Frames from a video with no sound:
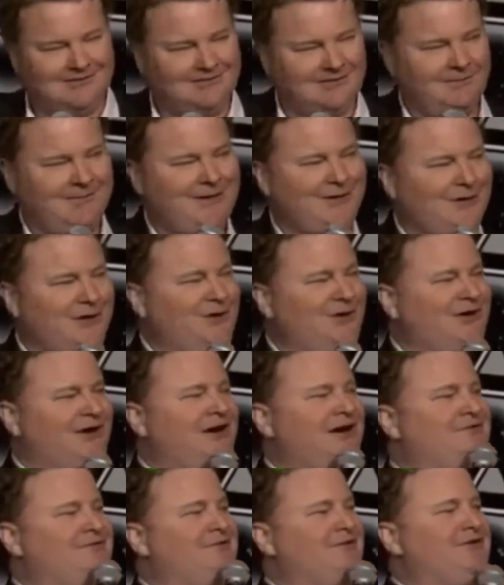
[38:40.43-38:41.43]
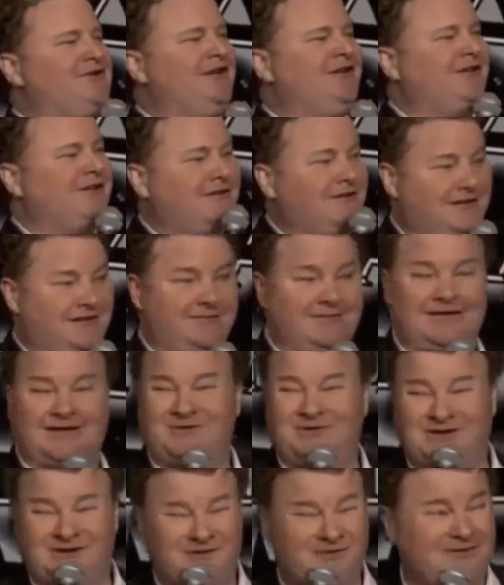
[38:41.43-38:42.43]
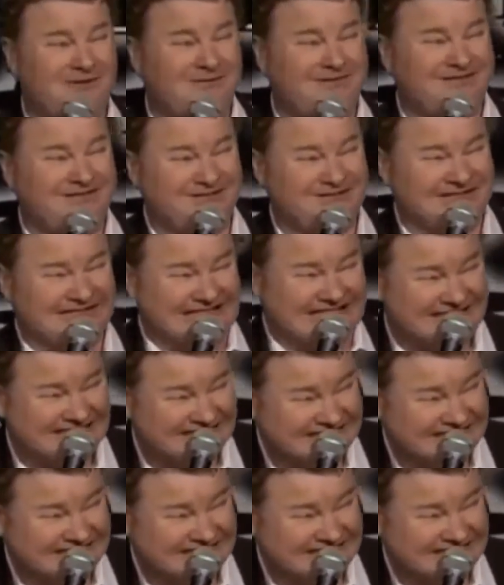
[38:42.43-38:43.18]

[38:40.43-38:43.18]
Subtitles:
The men are going to hunt for dinner. I'd have been like, what are the women doing?